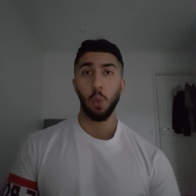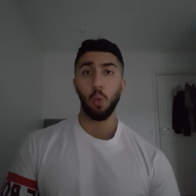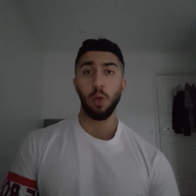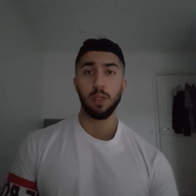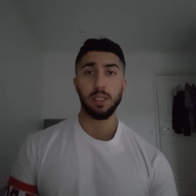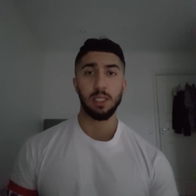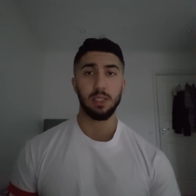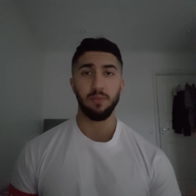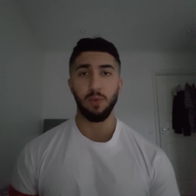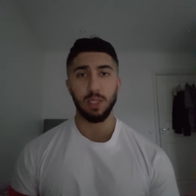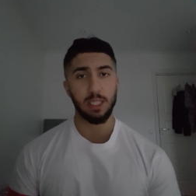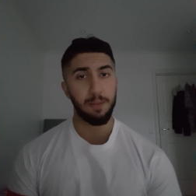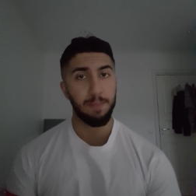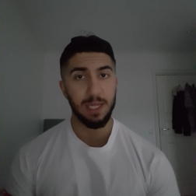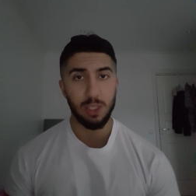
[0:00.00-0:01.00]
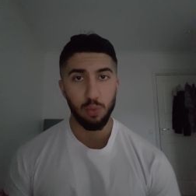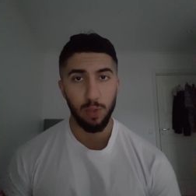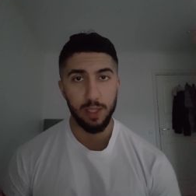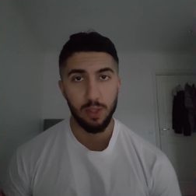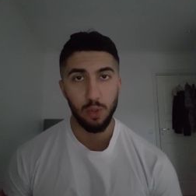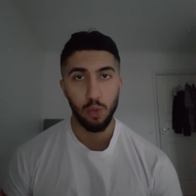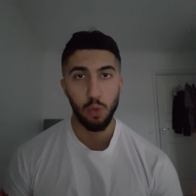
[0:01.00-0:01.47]
what's the best
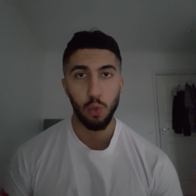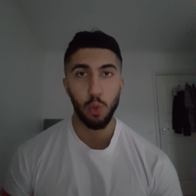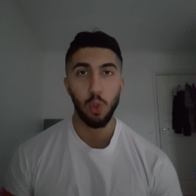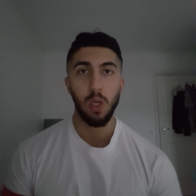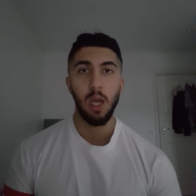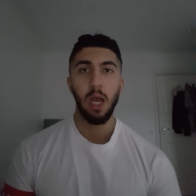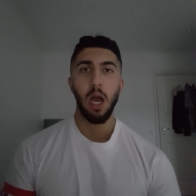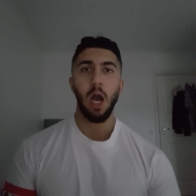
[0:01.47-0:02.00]
way to do.